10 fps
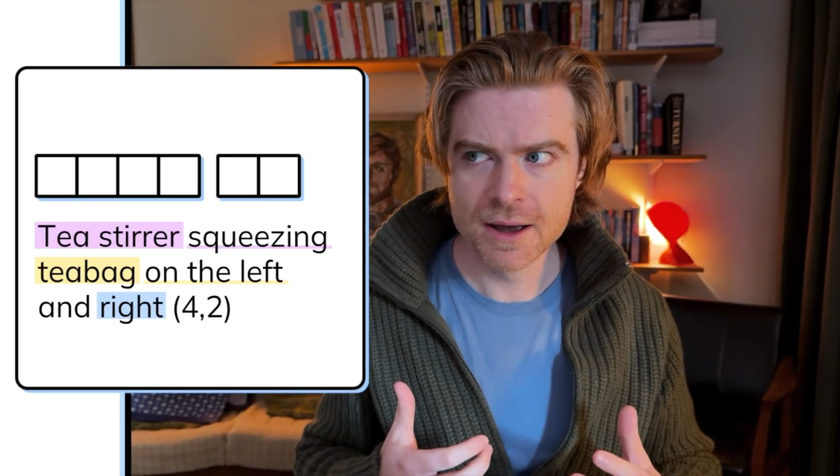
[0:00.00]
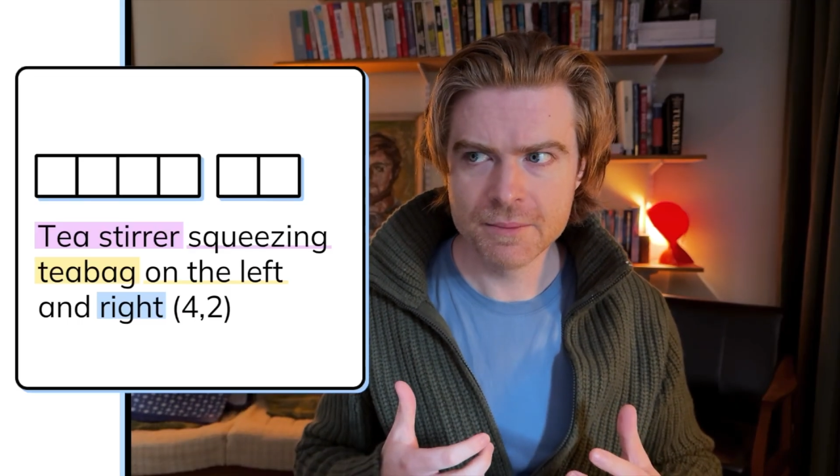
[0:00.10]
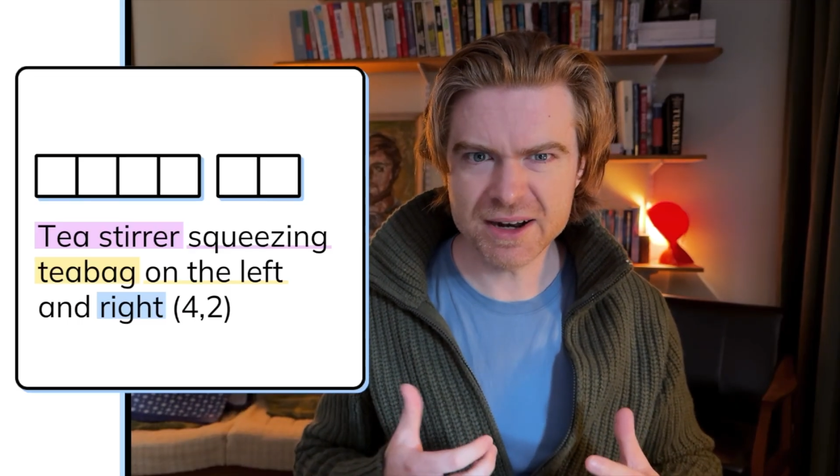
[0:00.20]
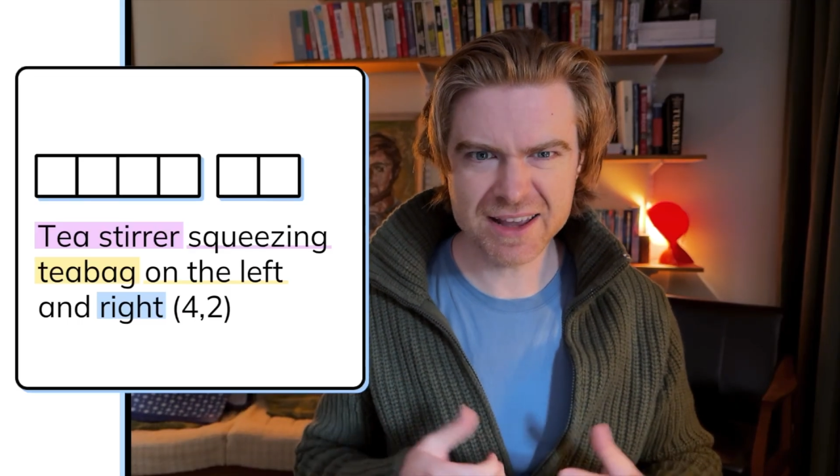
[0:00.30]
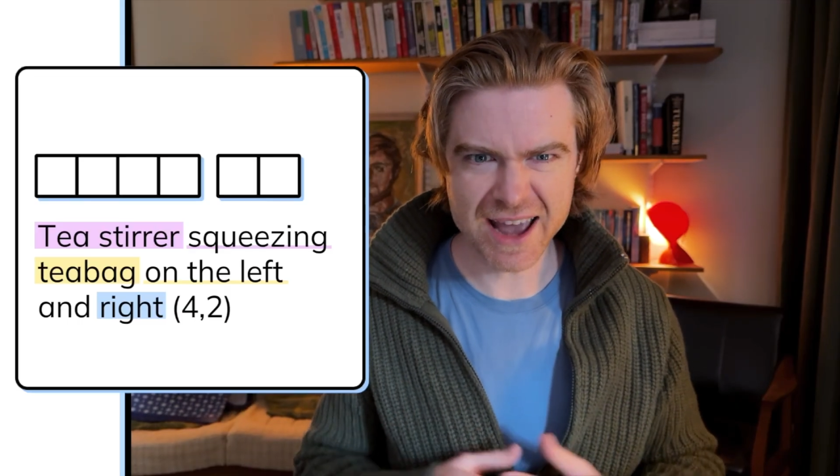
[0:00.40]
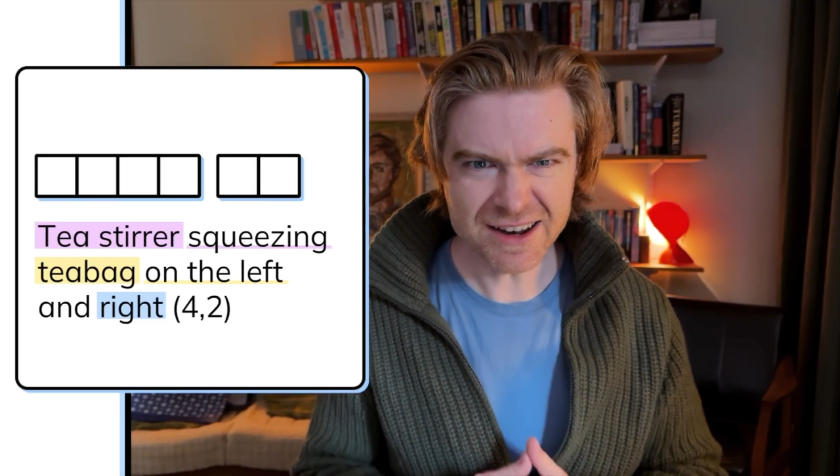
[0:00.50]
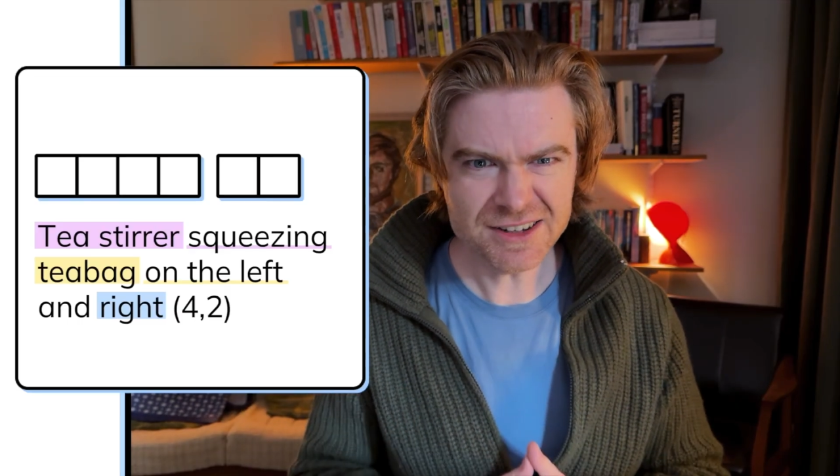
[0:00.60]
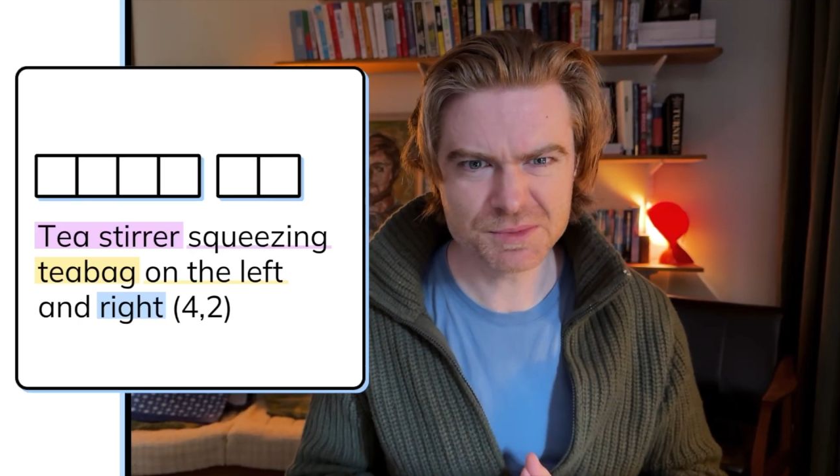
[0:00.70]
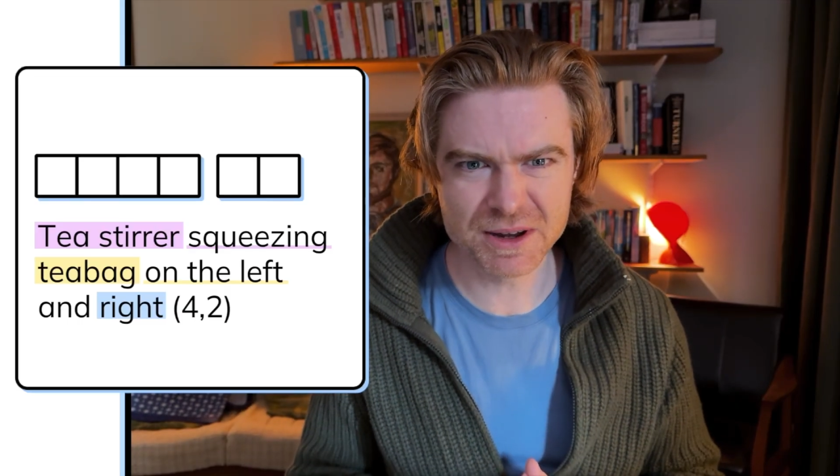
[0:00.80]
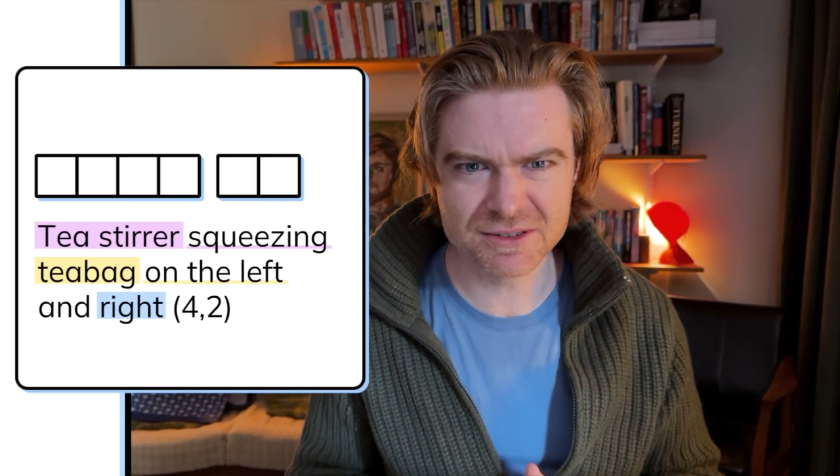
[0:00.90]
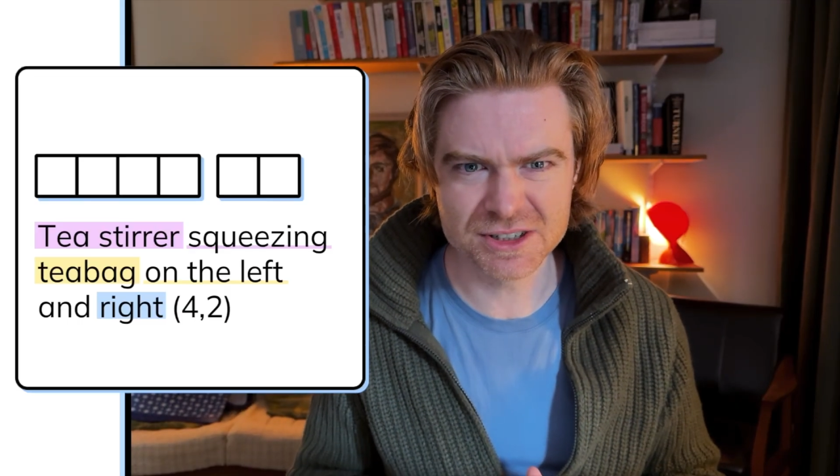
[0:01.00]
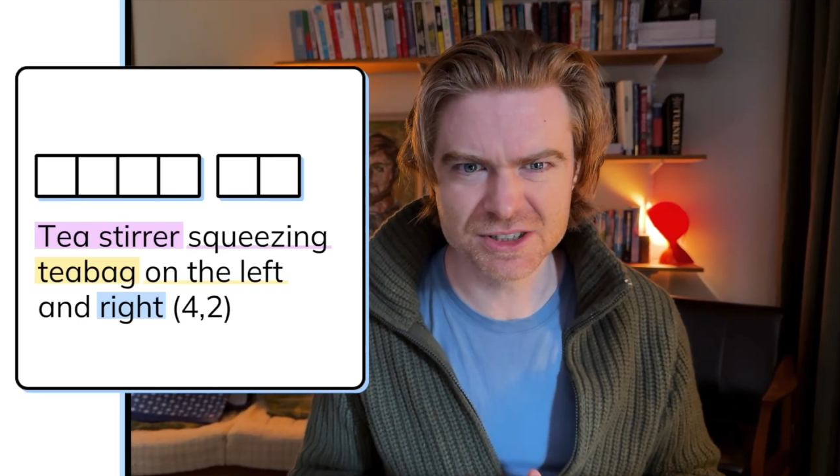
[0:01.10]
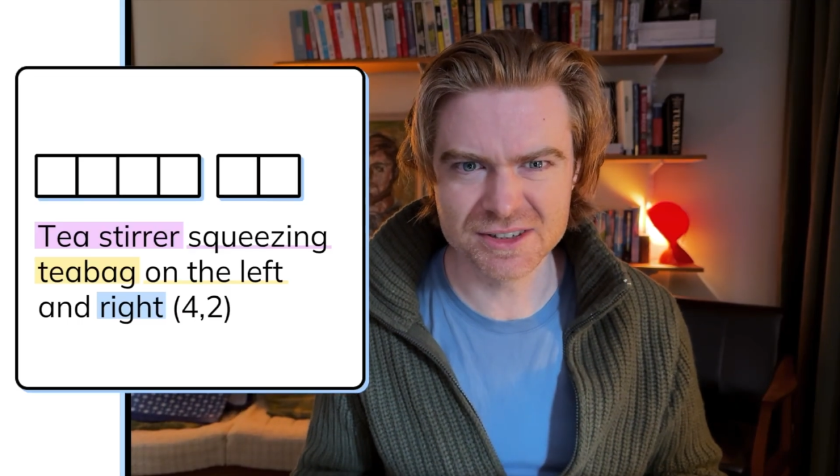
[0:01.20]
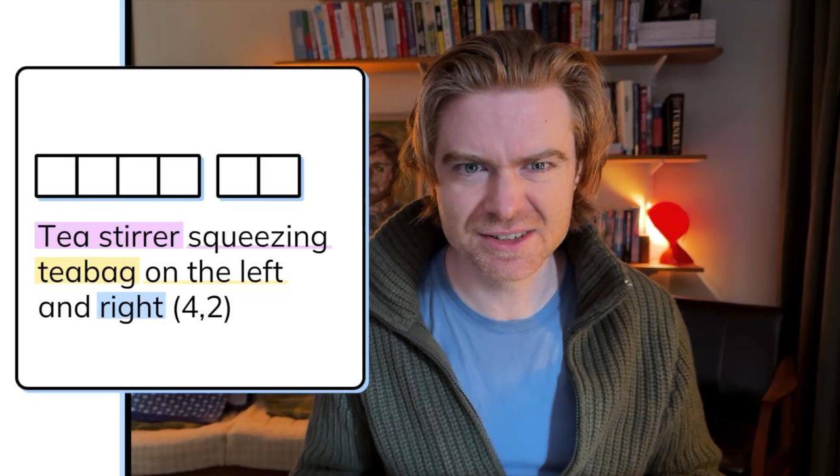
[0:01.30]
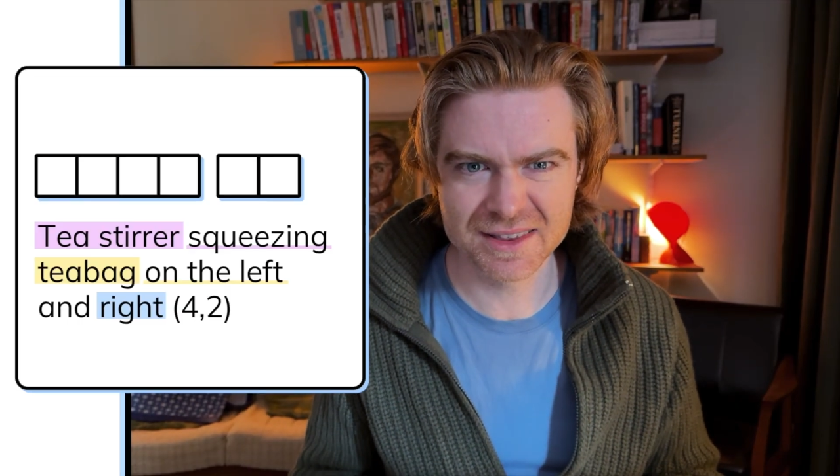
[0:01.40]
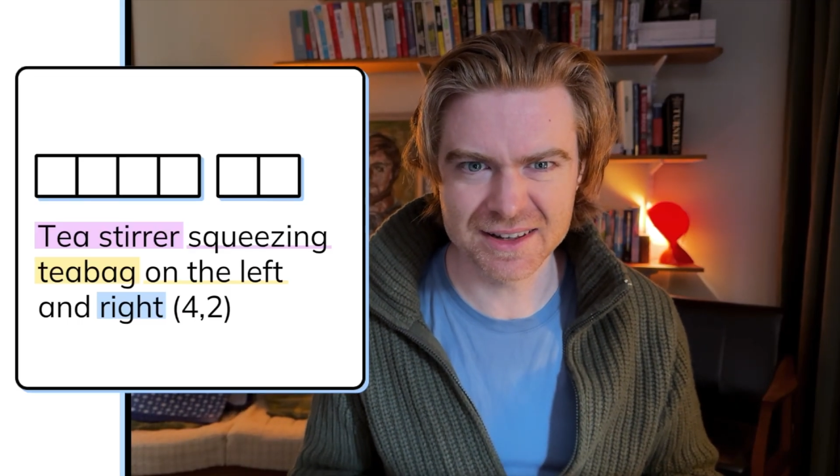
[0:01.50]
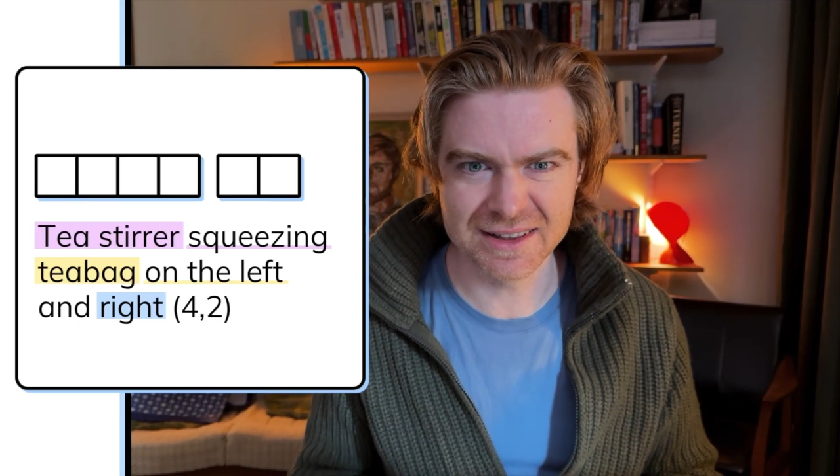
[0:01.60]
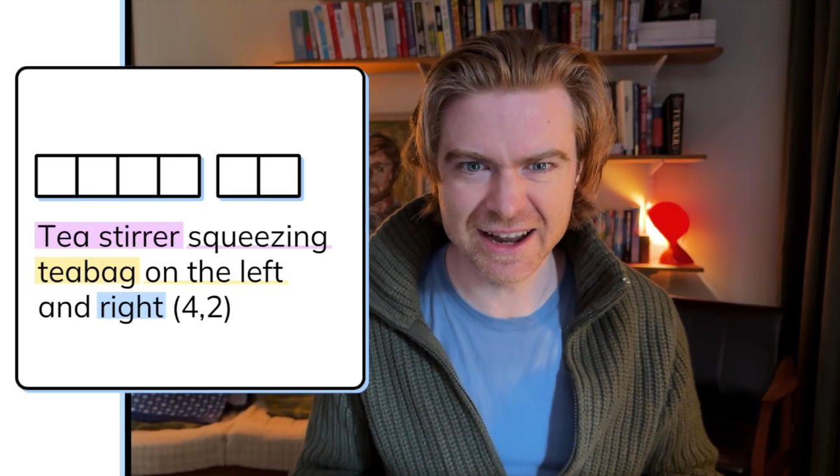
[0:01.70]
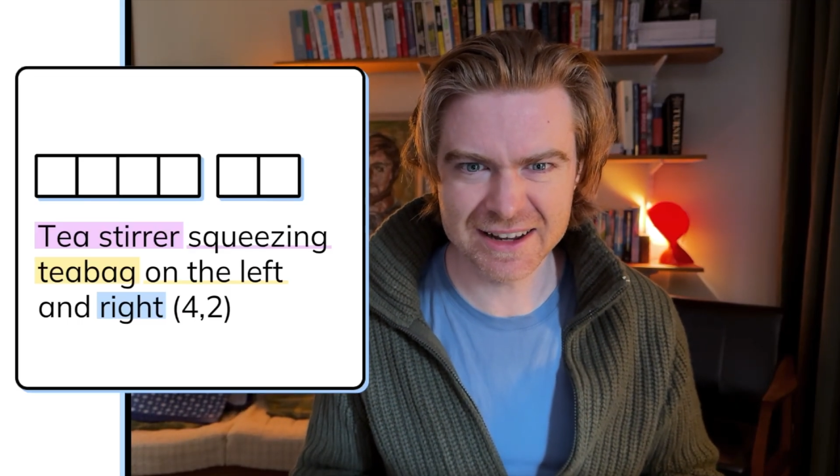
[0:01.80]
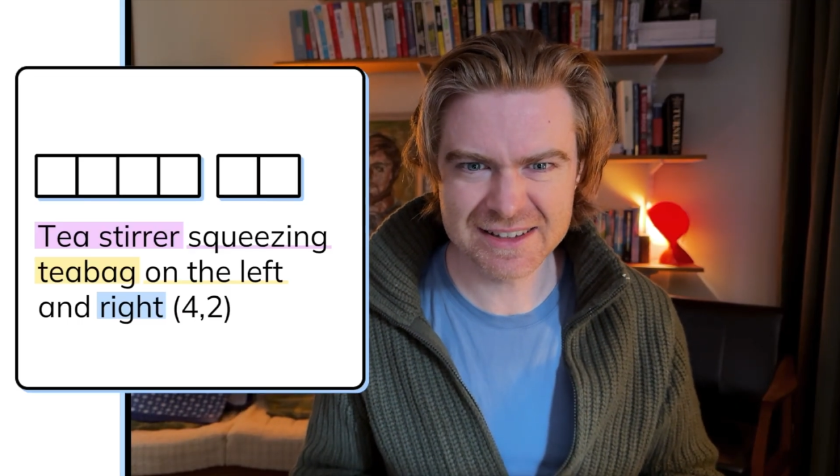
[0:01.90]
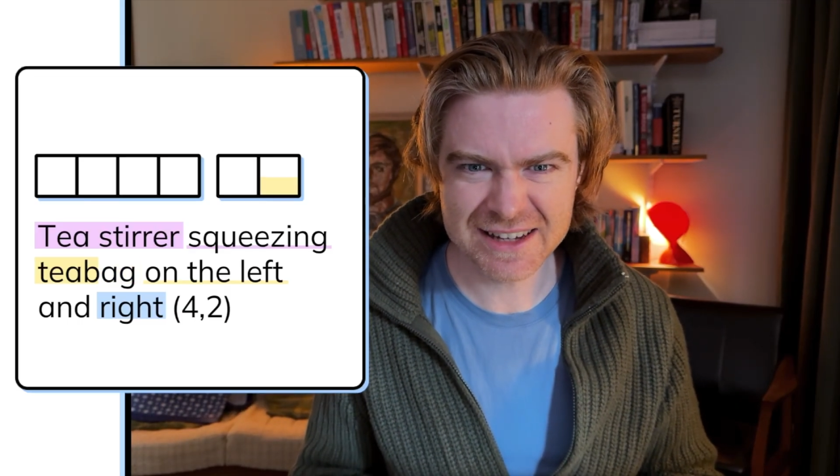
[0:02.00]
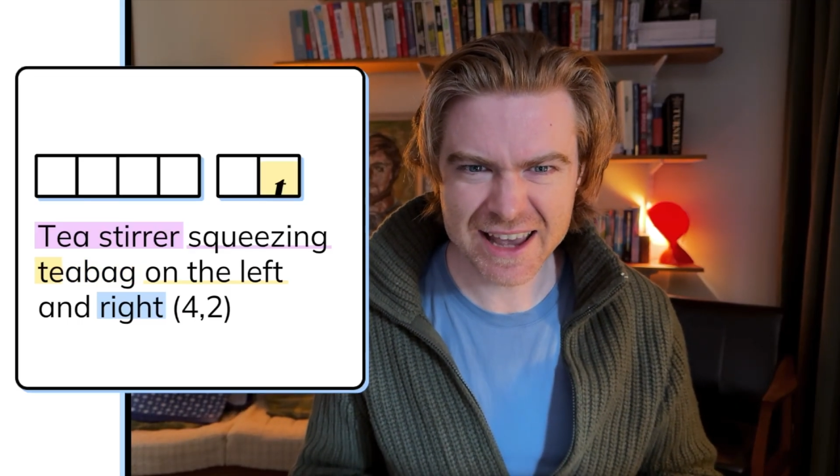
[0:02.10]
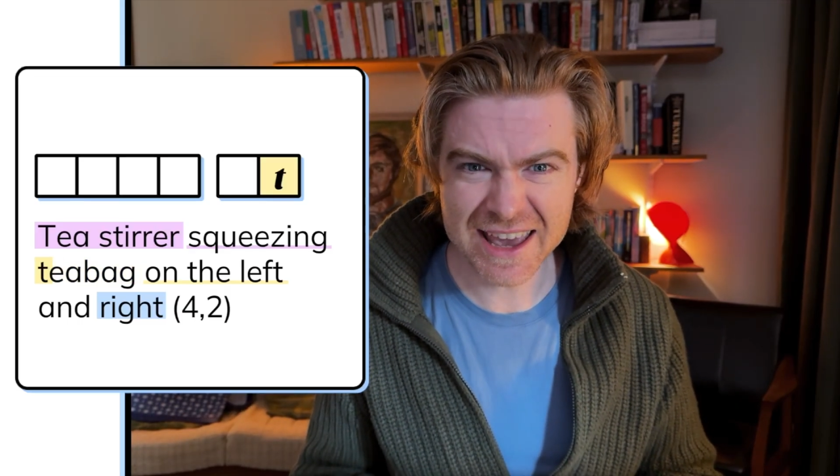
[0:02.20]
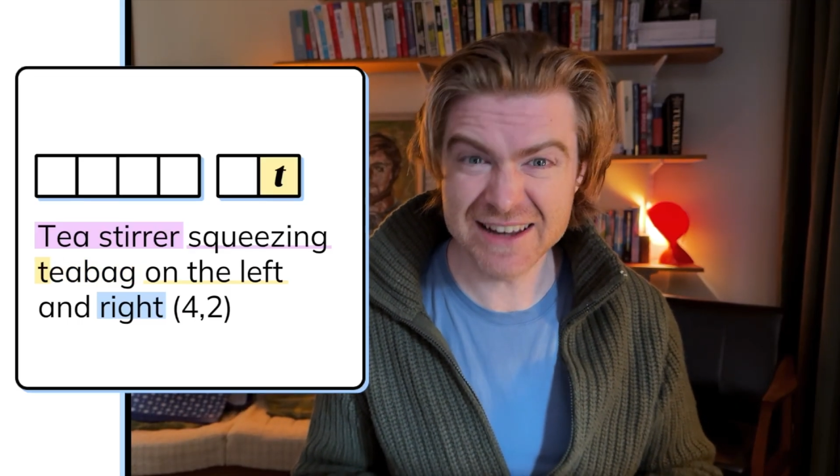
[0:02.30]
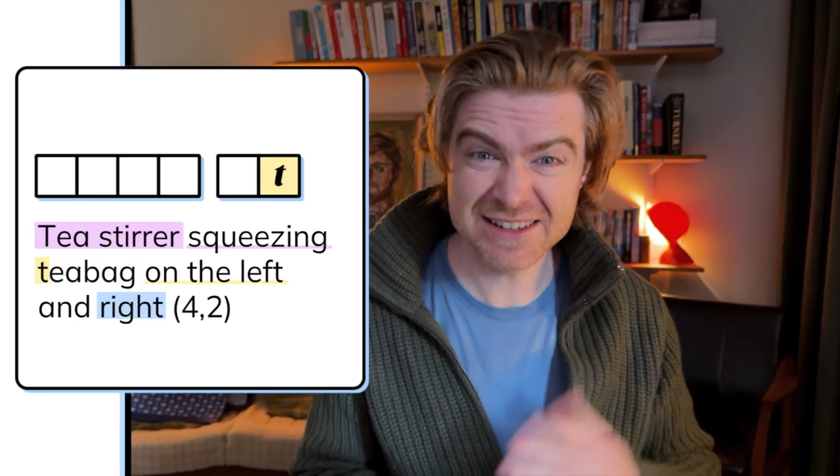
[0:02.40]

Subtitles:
but it can just be reduced to the letter T.